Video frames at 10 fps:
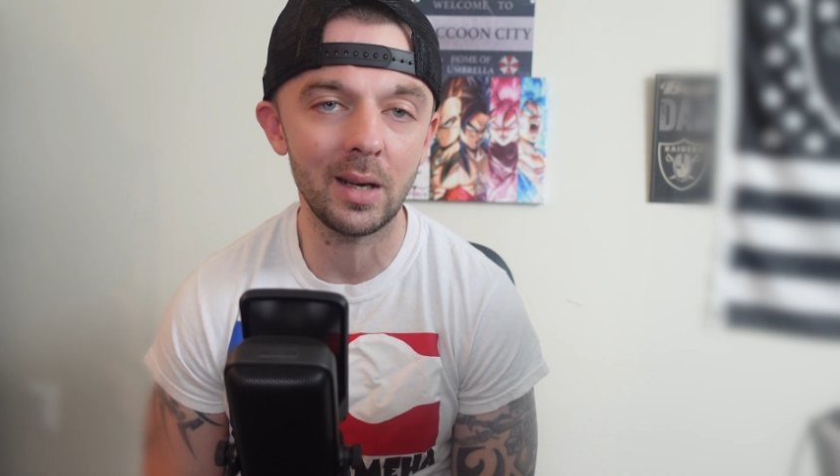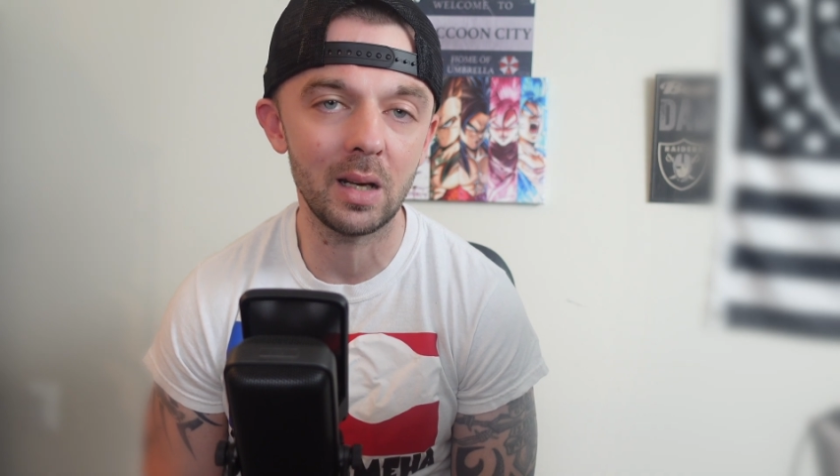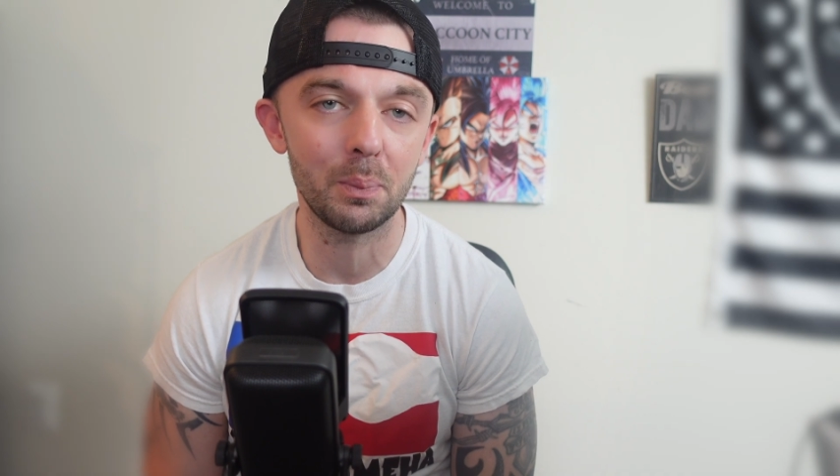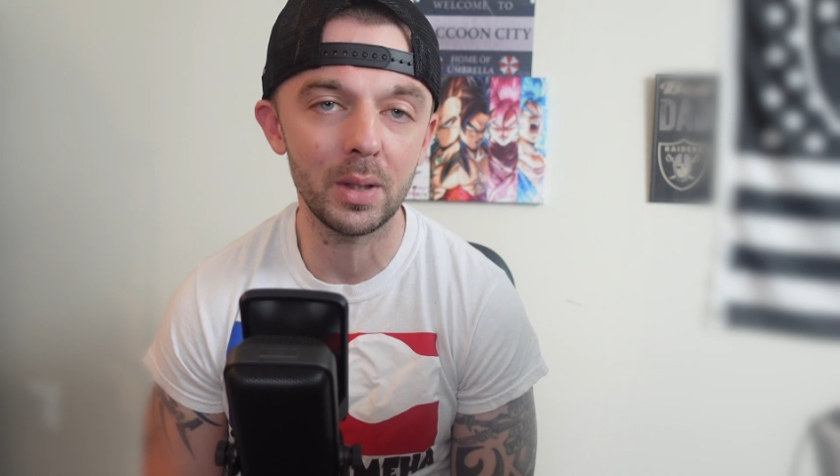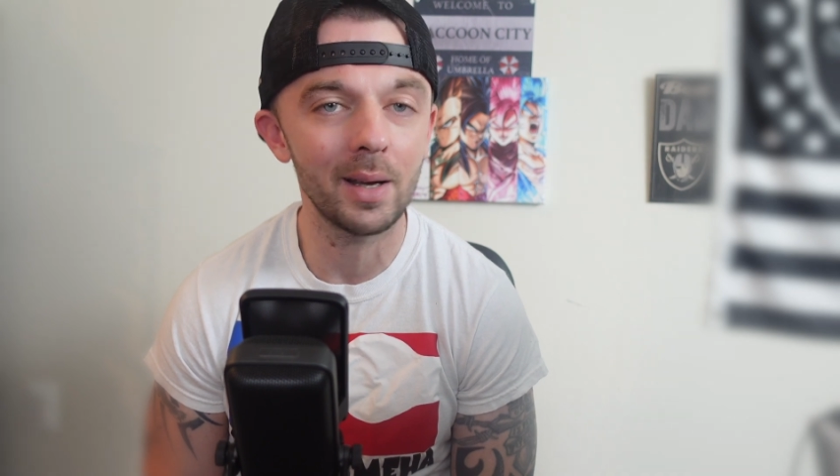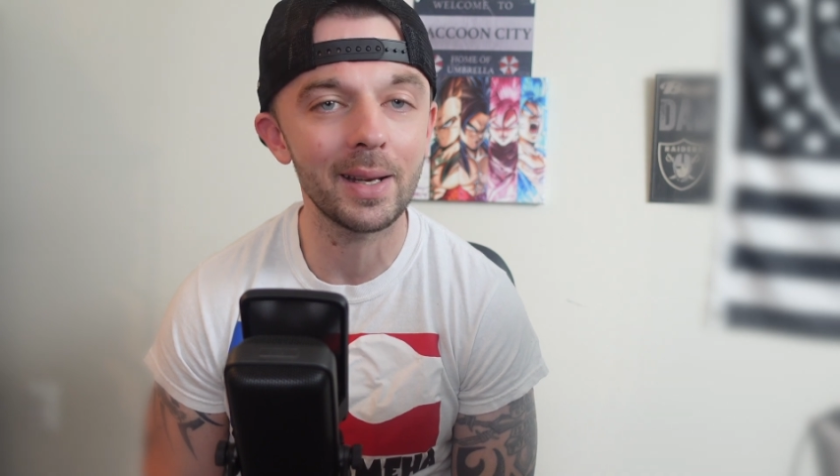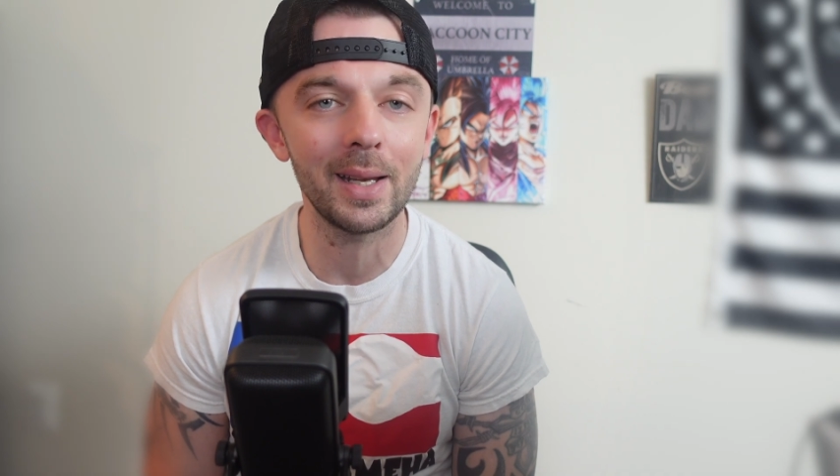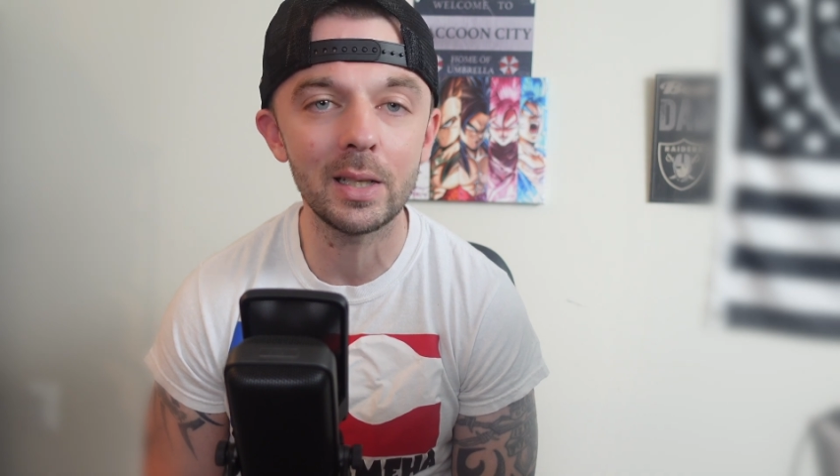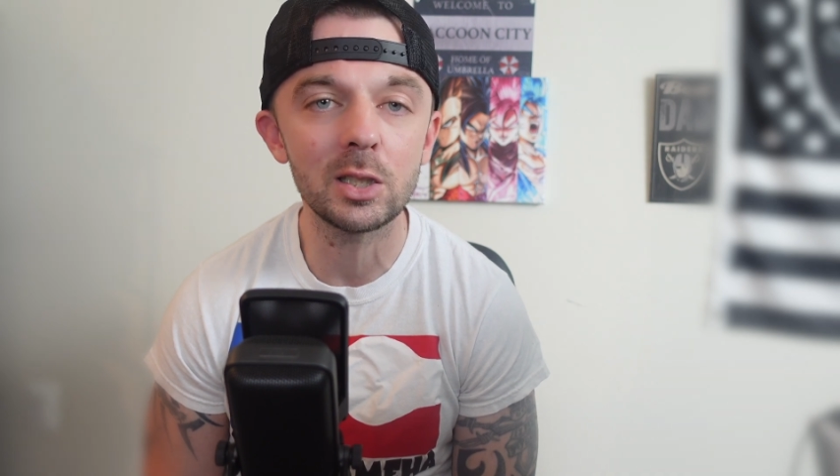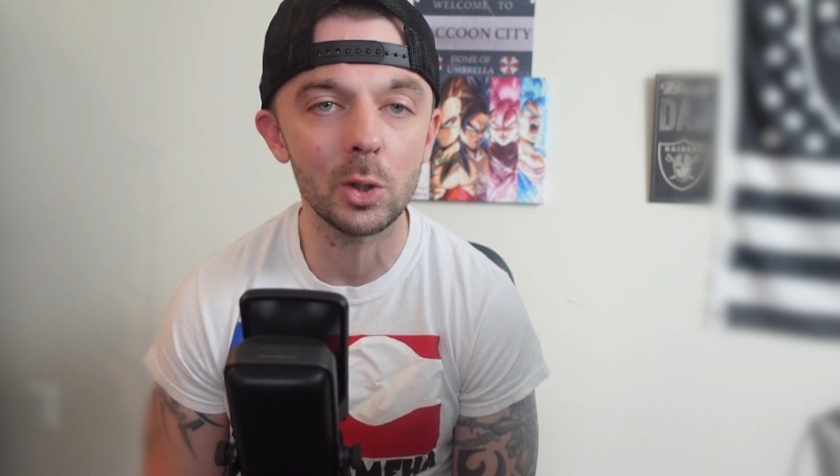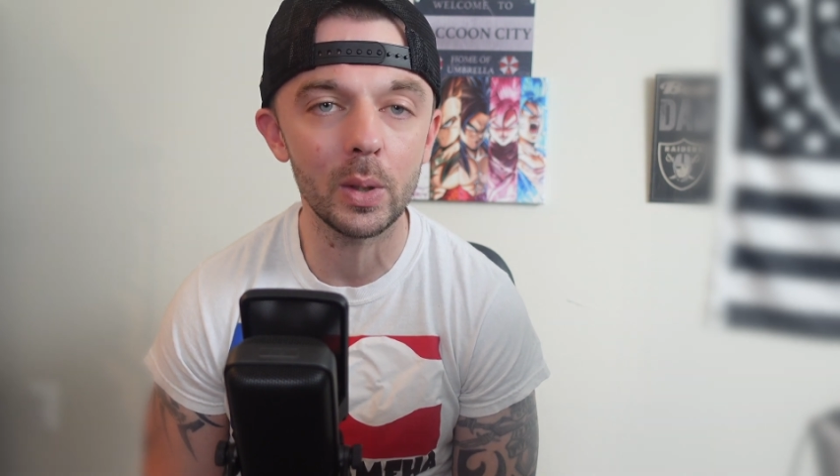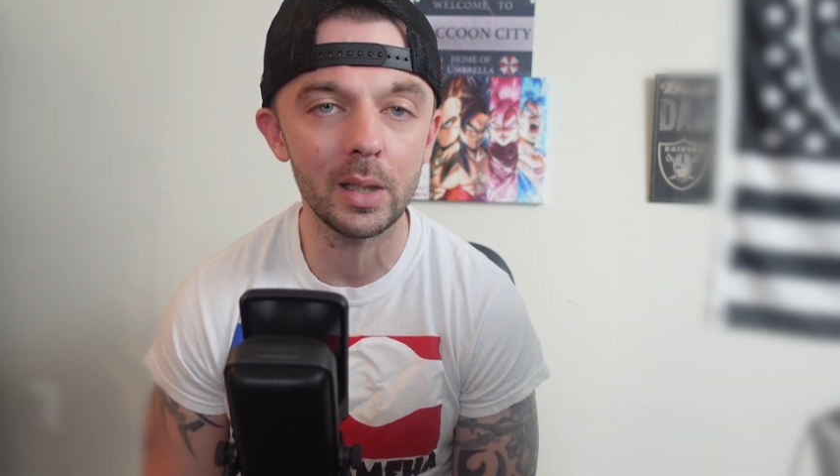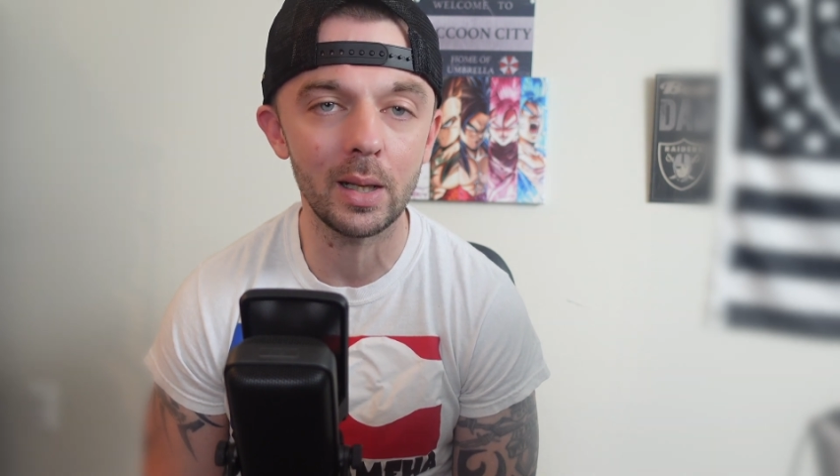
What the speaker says: It'd plug it into it,